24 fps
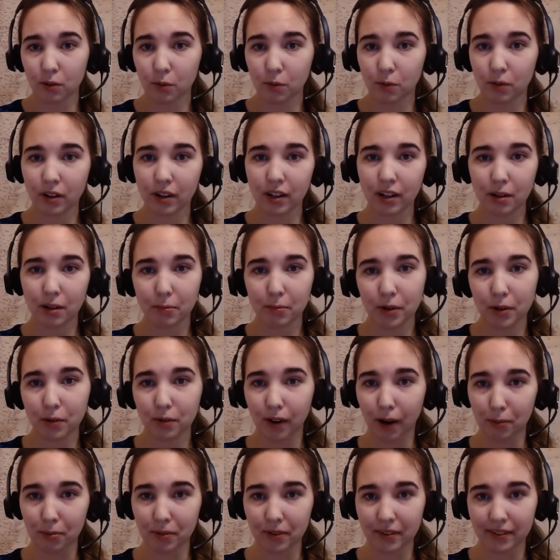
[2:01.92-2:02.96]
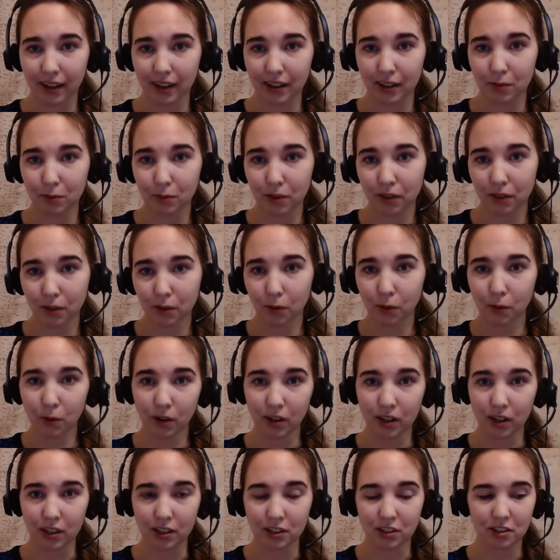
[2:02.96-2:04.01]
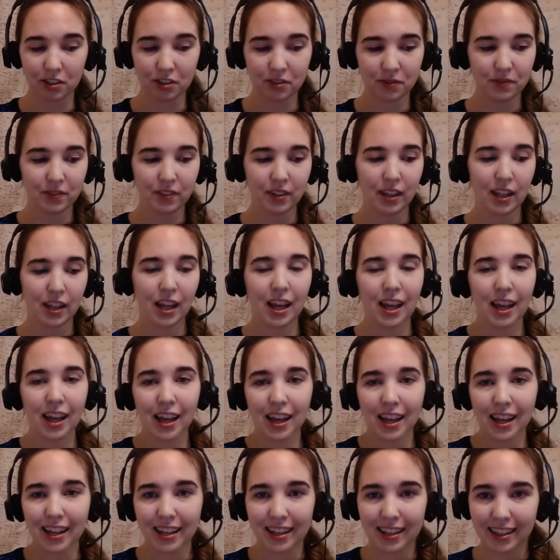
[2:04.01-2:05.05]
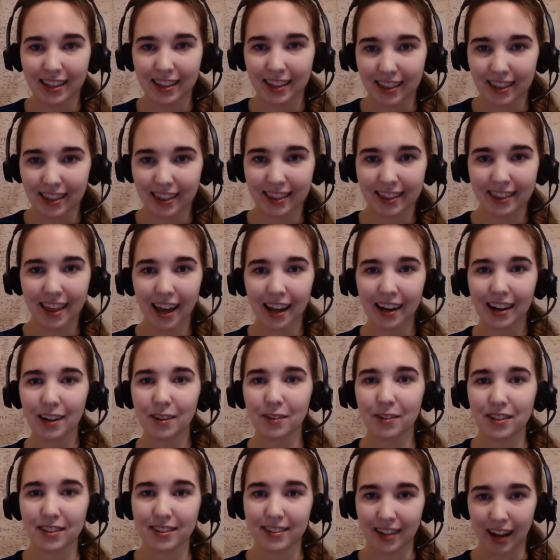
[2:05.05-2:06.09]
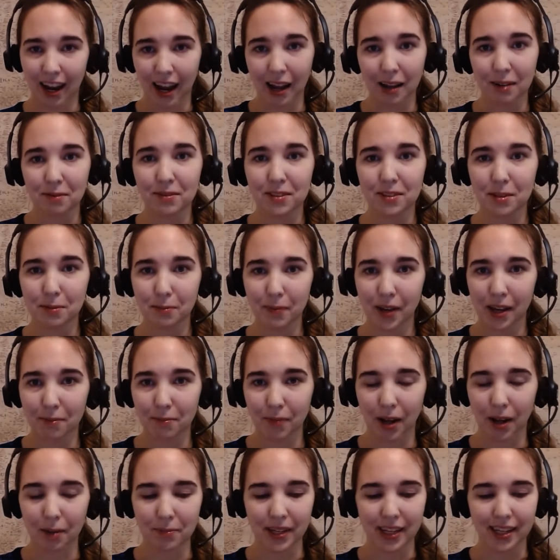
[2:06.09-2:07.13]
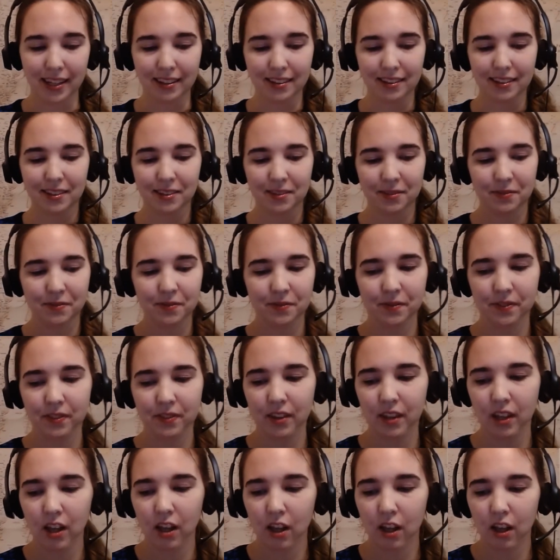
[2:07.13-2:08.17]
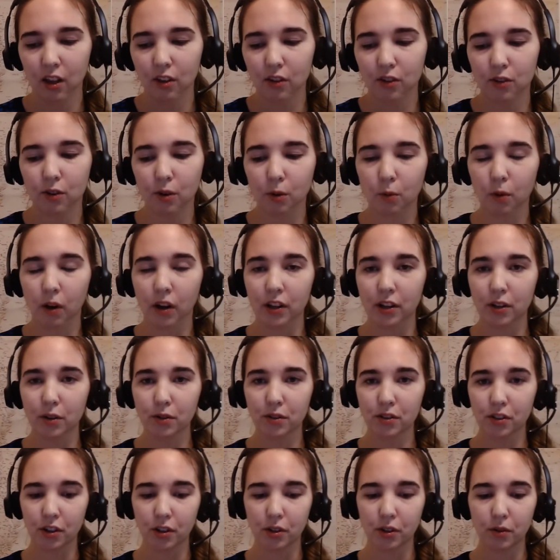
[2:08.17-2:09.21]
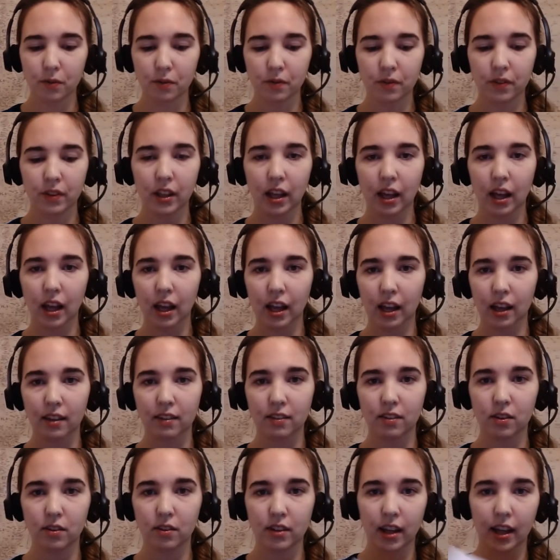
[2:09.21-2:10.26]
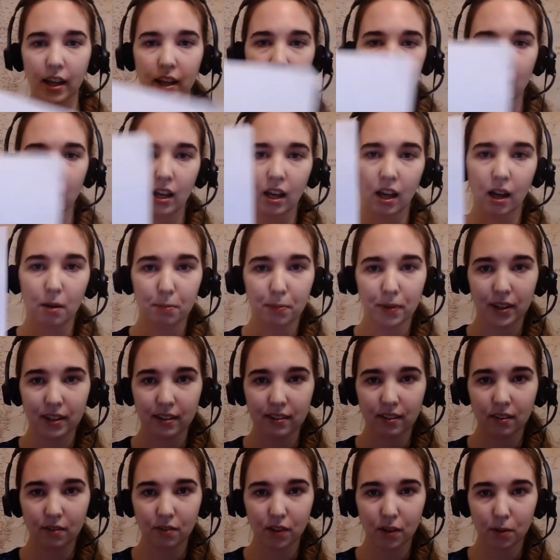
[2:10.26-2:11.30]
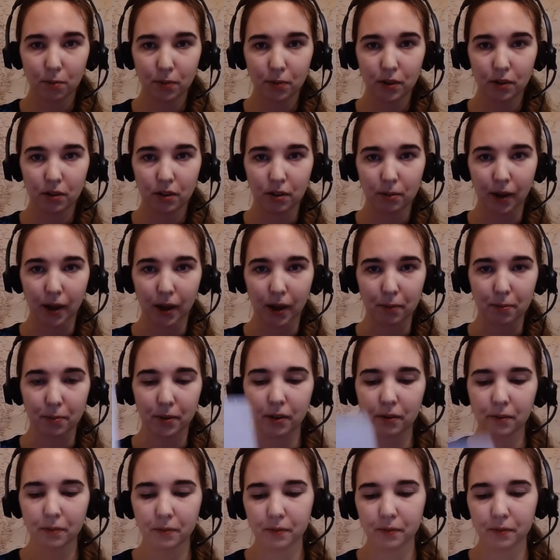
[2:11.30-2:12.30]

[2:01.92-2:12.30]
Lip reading: were going to be represented with orange. Then it was time to make my beads. So what you do is you take a piece of computer paper,